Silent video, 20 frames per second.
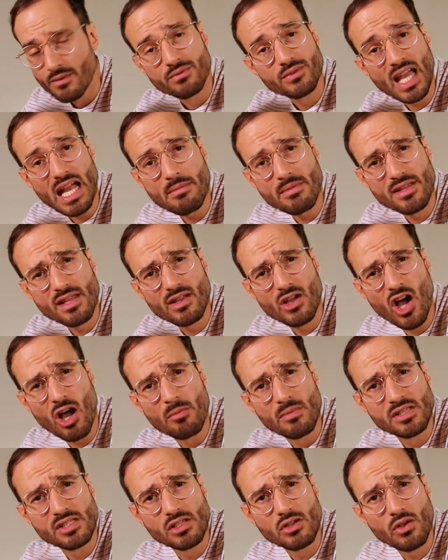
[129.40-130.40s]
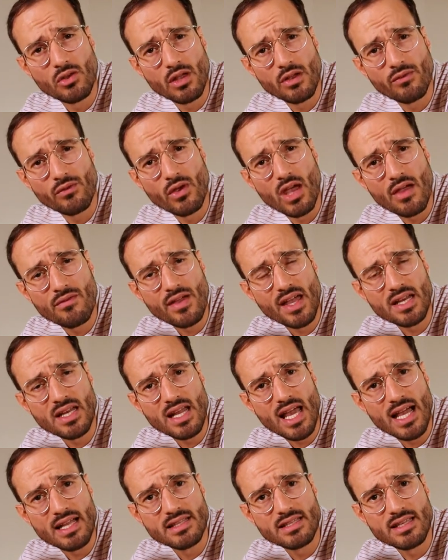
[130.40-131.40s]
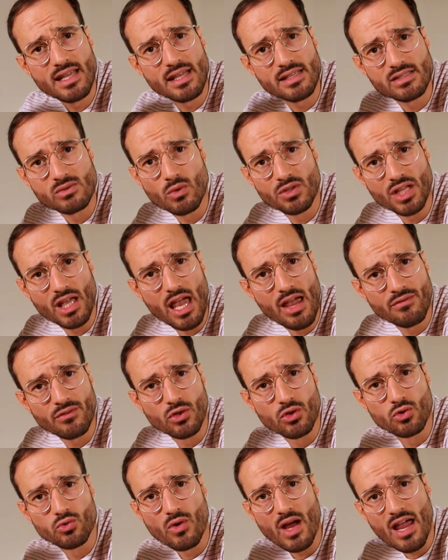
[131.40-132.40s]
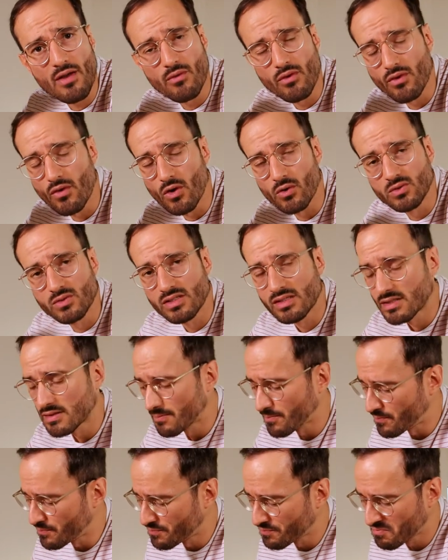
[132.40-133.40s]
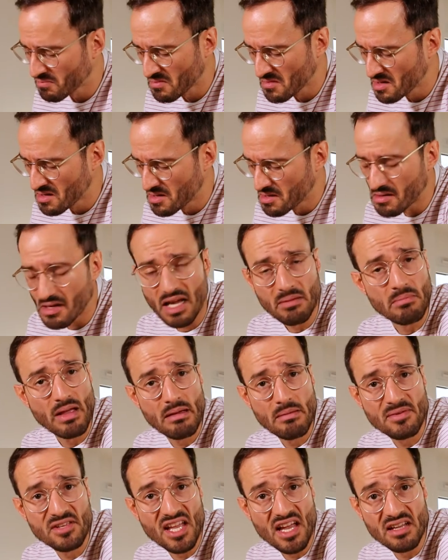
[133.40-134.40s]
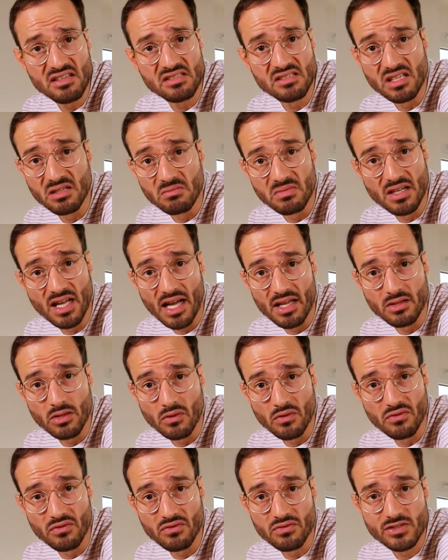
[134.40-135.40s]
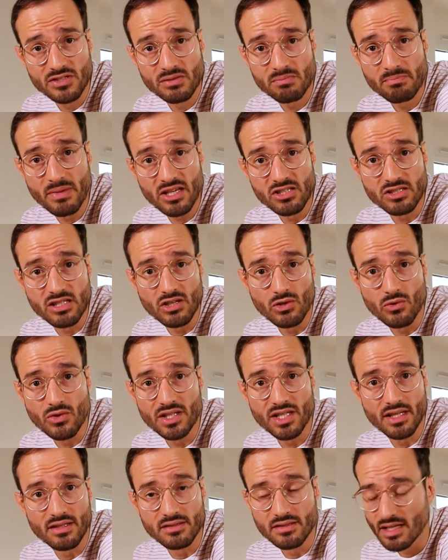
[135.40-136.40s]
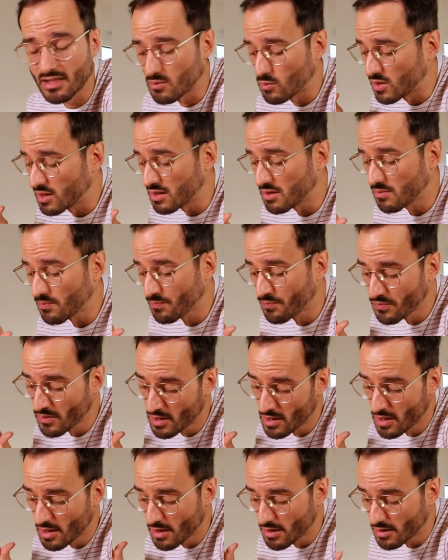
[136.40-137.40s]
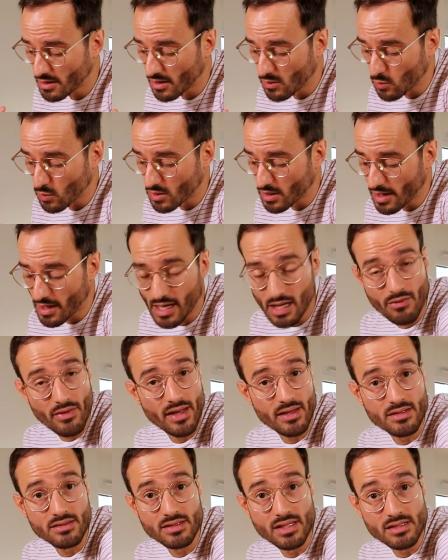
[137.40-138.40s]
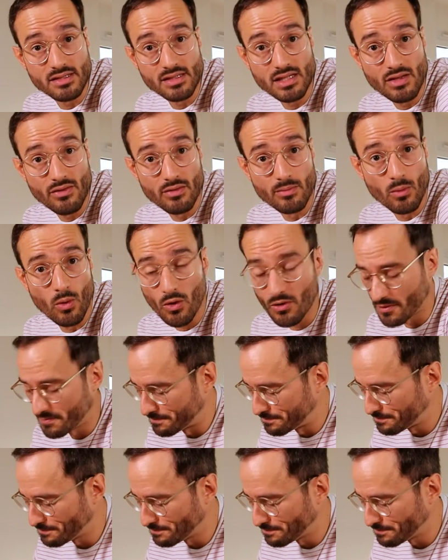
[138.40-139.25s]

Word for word: Tell me in the comments if you have any ideas what I have to try with oats. Like maybe there is some kind of special ingredient that would elevate this even more.